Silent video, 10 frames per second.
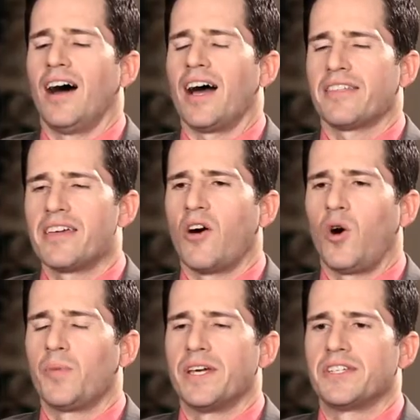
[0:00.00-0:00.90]
I think
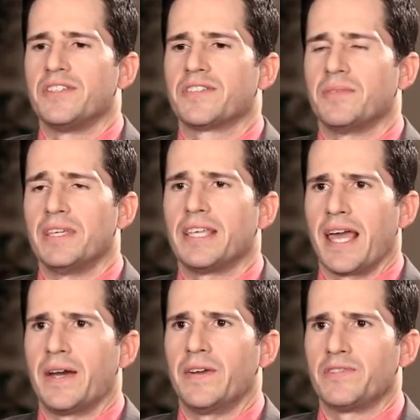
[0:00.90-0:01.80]
all patients can be
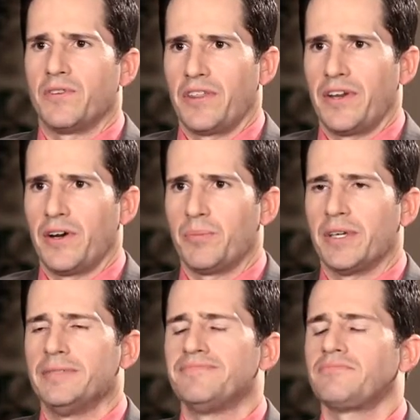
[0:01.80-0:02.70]
candidates for
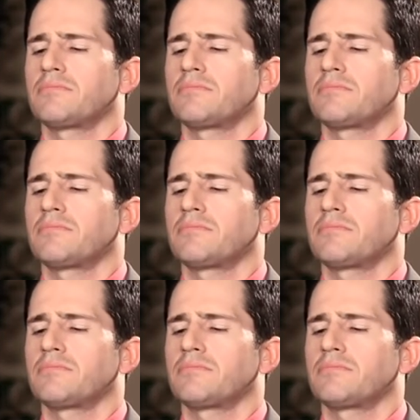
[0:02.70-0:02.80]
therapy.